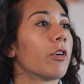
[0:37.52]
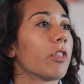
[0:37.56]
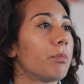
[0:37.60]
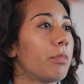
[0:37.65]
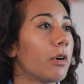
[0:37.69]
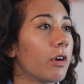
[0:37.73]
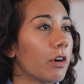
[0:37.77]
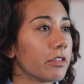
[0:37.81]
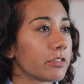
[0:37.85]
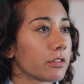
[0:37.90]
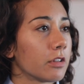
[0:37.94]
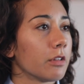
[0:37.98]
got the
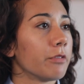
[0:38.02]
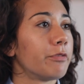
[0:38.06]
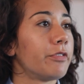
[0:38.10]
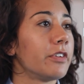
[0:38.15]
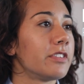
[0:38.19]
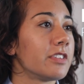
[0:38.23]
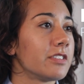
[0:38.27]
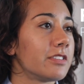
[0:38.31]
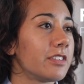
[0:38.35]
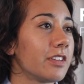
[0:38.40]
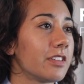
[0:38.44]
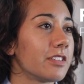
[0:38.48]
particle
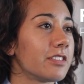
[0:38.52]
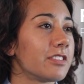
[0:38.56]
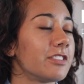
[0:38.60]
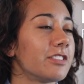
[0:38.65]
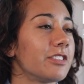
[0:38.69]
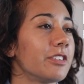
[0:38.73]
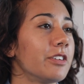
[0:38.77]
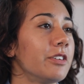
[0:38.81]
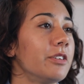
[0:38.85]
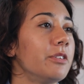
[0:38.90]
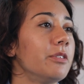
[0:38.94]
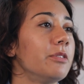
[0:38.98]
physicists
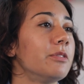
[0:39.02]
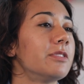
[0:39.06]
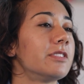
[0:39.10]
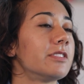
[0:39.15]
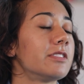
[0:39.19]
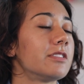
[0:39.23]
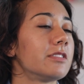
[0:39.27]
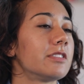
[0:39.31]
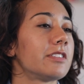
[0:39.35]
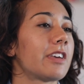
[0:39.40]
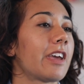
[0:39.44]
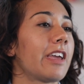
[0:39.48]
who
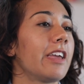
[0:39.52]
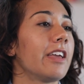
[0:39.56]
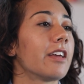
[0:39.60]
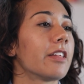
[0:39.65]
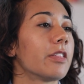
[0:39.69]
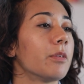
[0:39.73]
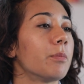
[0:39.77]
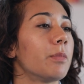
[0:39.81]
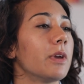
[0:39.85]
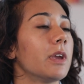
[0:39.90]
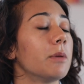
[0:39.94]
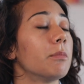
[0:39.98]

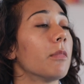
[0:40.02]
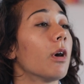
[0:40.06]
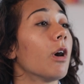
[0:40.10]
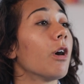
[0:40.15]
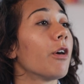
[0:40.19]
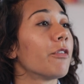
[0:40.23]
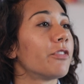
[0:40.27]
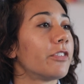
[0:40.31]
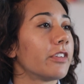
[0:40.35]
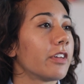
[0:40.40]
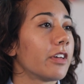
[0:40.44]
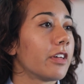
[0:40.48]
take the beam
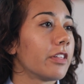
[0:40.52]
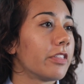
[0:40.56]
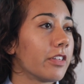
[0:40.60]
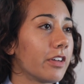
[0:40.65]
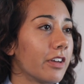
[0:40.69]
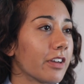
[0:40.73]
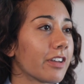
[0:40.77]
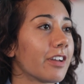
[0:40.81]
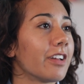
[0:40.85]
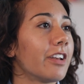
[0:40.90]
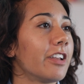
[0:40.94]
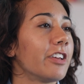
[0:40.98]
after
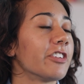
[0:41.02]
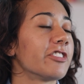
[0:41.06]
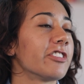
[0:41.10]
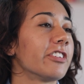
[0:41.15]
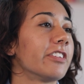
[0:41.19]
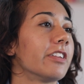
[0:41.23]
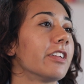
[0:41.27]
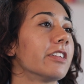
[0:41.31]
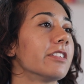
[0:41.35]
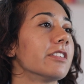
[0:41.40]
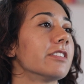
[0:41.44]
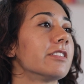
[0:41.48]
the
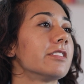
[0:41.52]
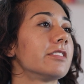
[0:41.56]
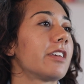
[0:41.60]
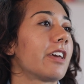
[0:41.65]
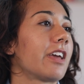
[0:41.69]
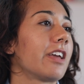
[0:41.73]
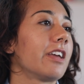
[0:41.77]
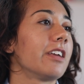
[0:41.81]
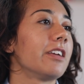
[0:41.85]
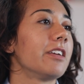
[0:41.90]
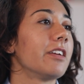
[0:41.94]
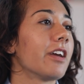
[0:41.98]
collision and
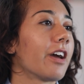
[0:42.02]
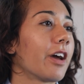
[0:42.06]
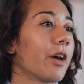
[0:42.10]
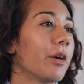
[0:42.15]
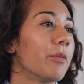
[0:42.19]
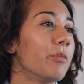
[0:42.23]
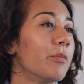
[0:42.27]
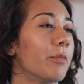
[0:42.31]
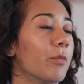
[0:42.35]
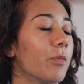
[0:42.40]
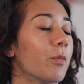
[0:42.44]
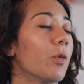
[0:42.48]
say,
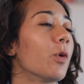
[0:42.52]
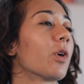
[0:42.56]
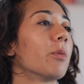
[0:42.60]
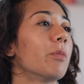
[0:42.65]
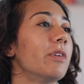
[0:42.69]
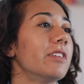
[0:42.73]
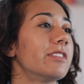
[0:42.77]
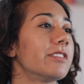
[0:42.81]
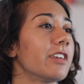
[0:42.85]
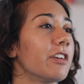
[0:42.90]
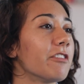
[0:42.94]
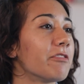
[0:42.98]
what can
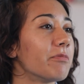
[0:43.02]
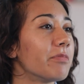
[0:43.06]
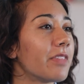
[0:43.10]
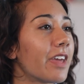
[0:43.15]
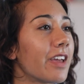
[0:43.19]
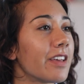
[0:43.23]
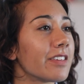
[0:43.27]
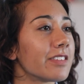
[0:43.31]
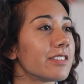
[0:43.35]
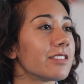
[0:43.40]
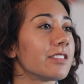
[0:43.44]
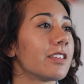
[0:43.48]
we see from
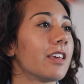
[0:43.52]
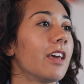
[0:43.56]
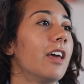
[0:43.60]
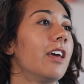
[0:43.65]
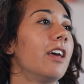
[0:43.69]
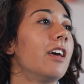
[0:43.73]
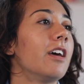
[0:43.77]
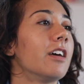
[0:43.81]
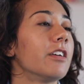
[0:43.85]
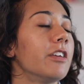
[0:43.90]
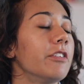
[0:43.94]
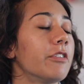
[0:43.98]
this?
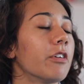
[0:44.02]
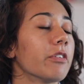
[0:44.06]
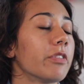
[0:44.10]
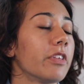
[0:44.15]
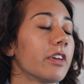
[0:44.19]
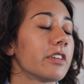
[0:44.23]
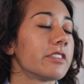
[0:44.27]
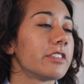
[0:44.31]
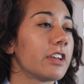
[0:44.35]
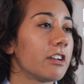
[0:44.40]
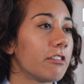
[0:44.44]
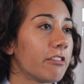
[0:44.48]
You've got the
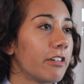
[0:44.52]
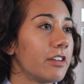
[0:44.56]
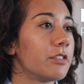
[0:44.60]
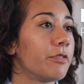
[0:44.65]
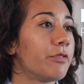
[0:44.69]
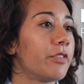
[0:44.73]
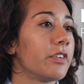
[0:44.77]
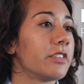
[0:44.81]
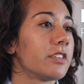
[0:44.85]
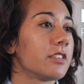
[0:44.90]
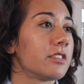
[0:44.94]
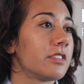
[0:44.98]
accelerator
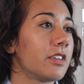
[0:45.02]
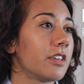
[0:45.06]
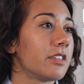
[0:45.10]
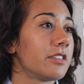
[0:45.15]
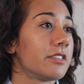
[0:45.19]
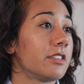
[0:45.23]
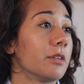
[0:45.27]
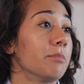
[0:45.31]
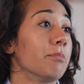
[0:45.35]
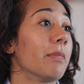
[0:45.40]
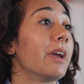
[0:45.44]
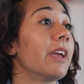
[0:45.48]
physicists
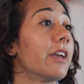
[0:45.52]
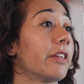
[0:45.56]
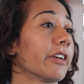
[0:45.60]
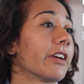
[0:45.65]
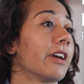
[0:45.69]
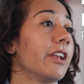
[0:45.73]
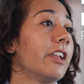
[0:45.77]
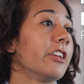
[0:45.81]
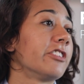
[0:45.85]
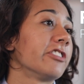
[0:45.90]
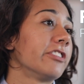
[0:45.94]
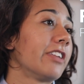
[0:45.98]
that make the
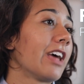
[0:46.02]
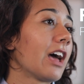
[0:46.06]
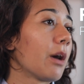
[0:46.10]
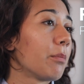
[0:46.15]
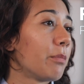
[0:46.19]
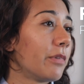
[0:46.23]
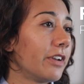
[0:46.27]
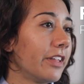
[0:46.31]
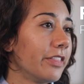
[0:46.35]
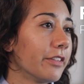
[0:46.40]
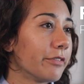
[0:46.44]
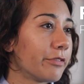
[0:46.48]
collision
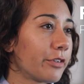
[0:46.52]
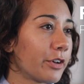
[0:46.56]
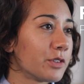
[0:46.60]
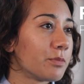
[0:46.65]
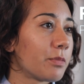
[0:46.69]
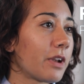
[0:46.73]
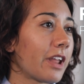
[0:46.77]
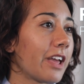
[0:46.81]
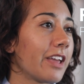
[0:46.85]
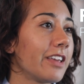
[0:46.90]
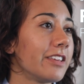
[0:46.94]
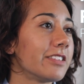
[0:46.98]
happen in the first
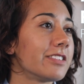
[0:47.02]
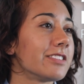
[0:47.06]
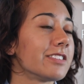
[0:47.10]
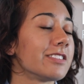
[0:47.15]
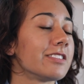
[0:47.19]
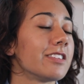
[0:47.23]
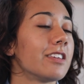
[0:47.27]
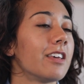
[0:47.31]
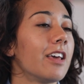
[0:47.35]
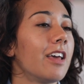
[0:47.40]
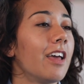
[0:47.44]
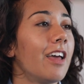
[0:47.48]

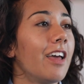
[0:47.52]
place.